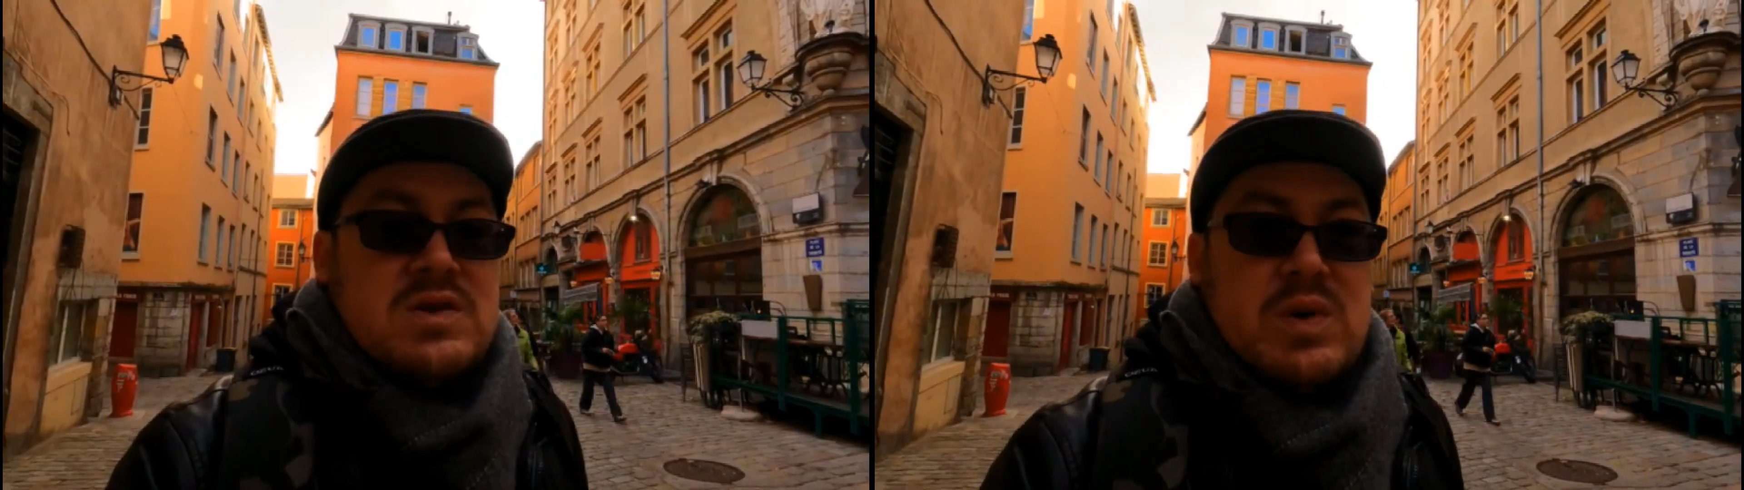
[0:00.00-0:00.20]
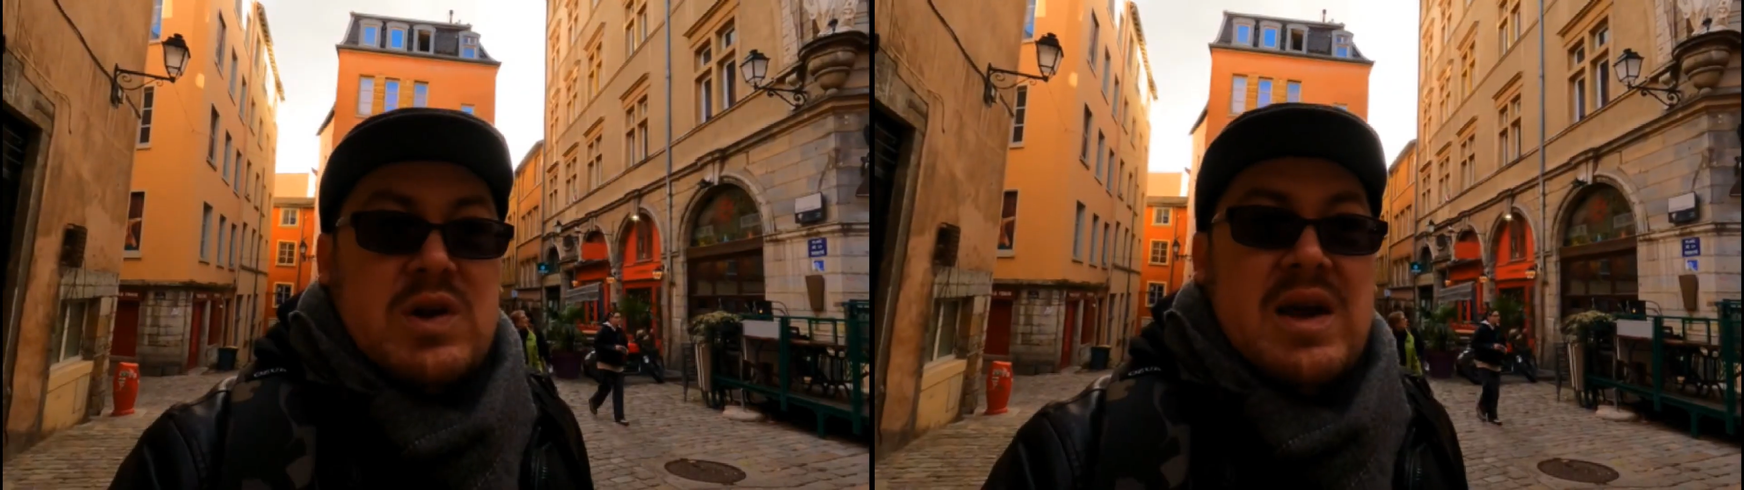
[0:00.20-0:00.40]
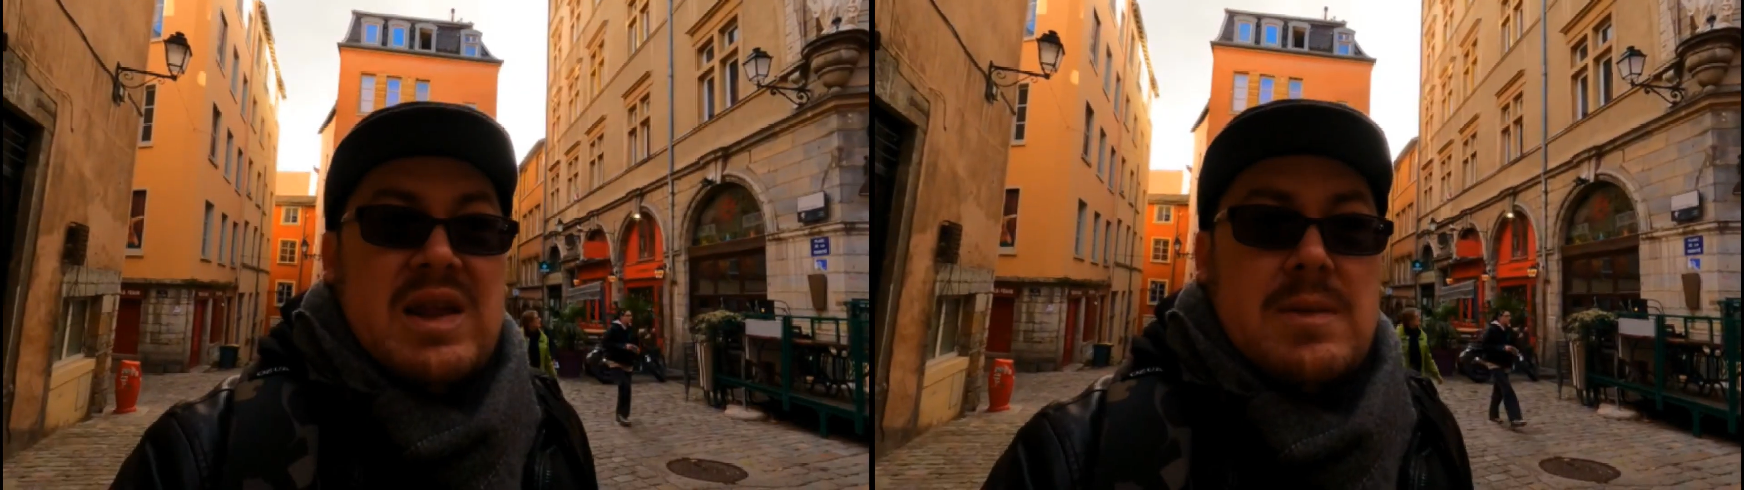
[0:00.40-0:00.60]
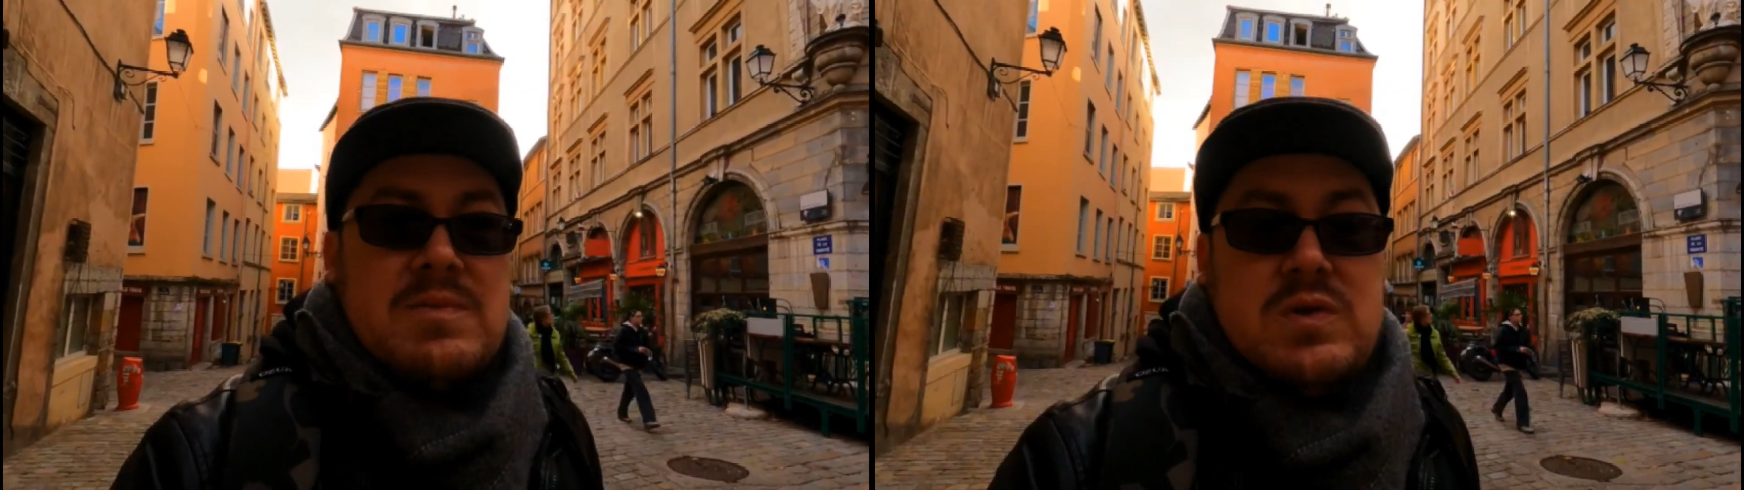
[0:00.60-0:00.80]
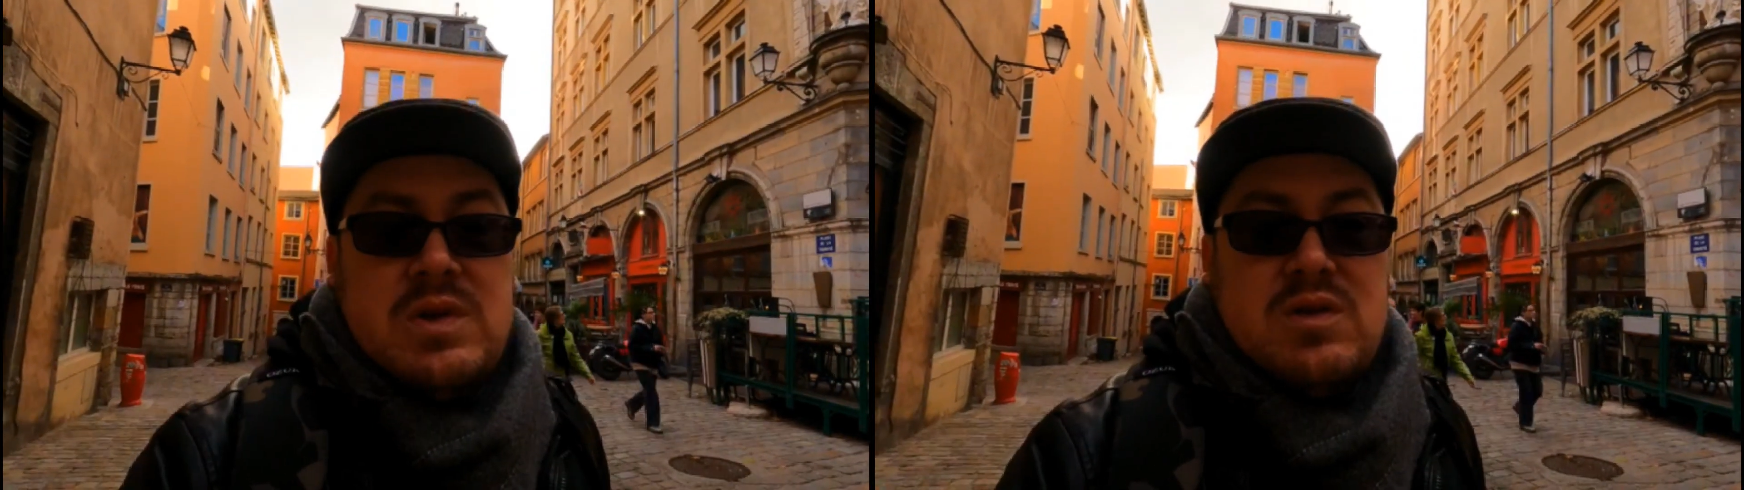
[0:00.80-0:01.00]
So when you're heading up
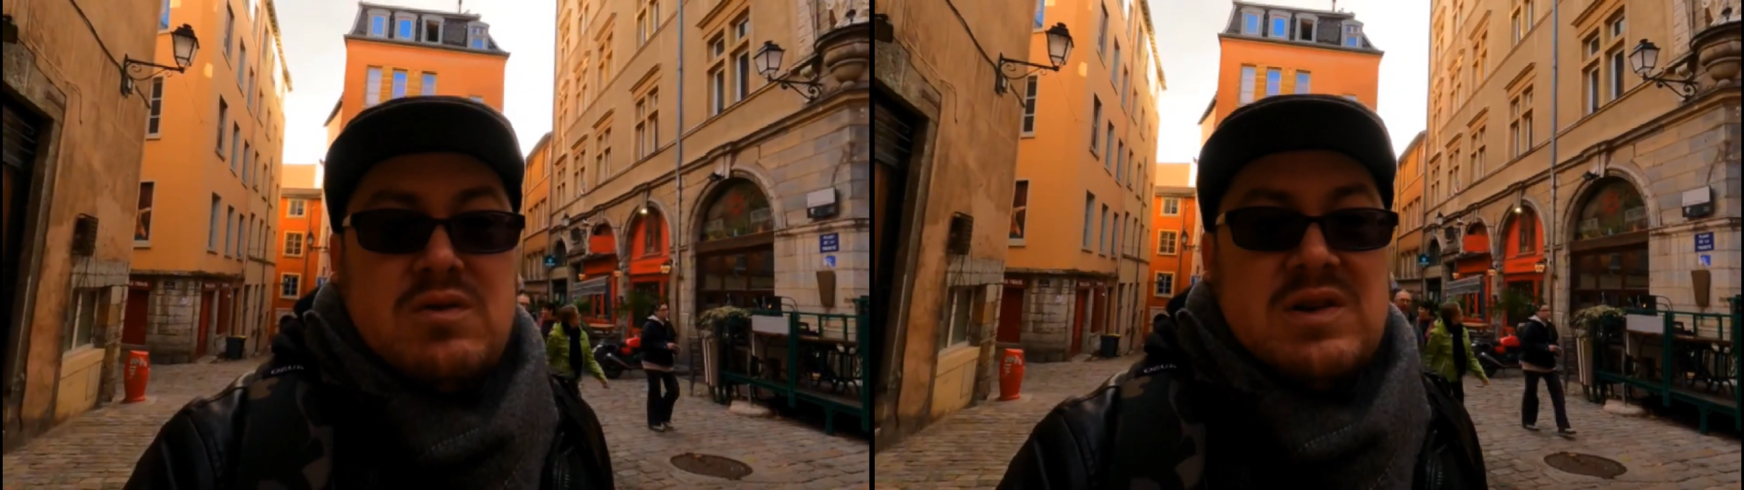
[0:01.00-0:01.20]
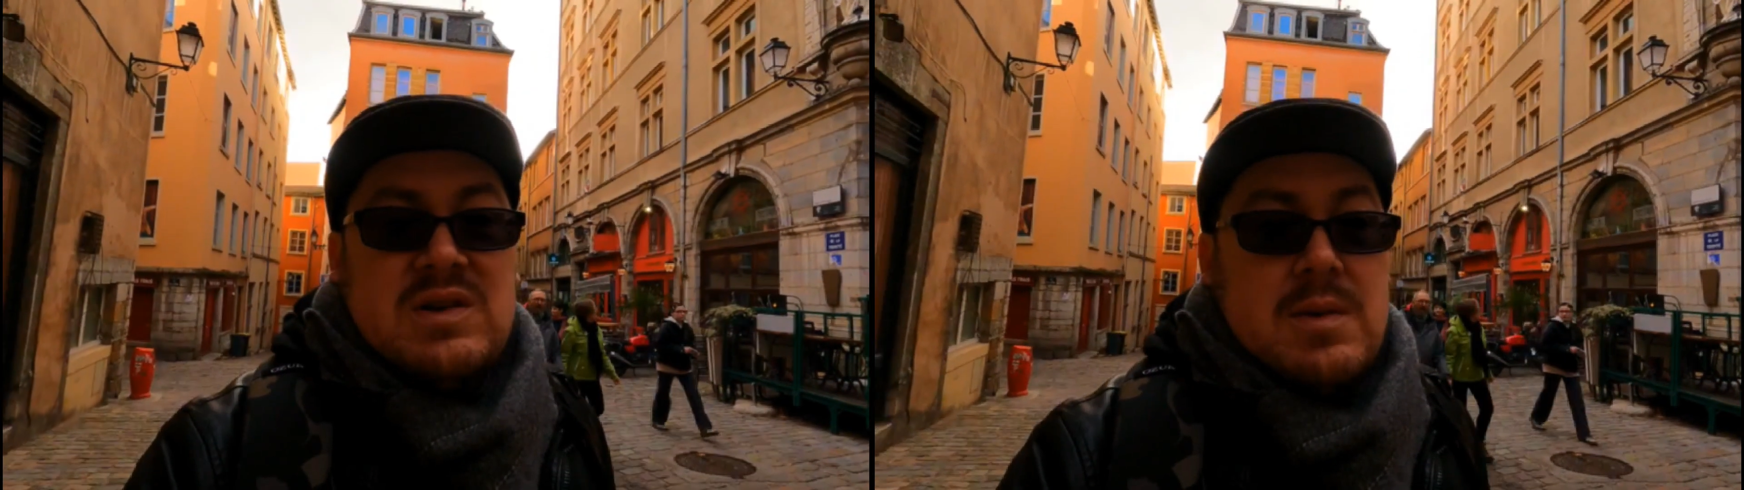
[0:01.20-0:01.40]
to the Notre